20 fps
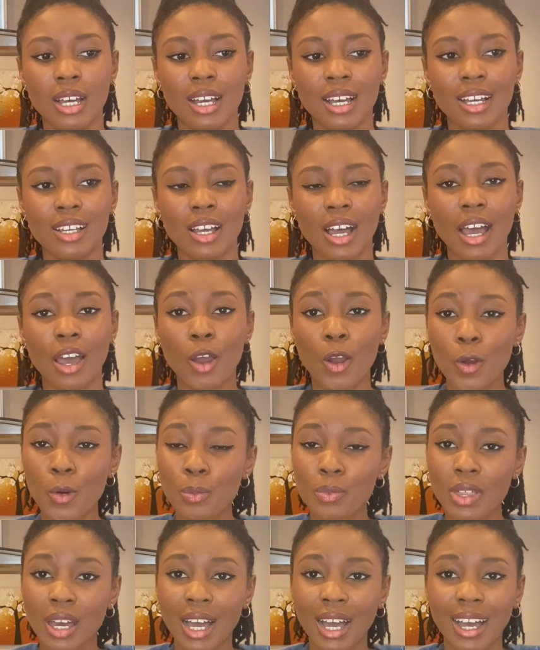I hope
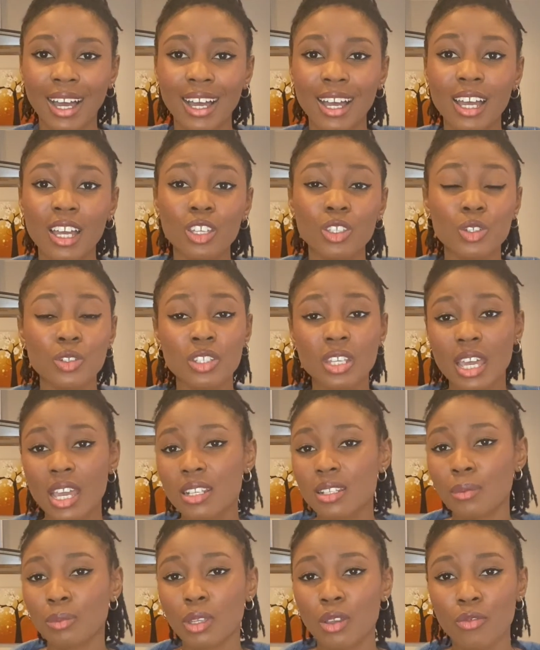that you take
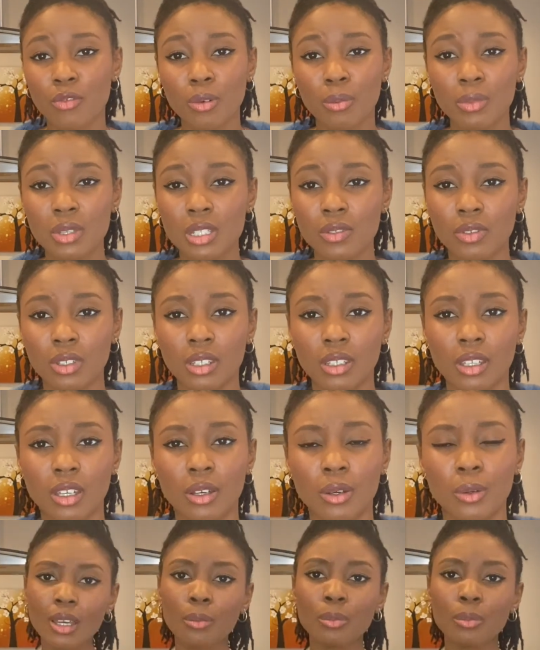something from this video.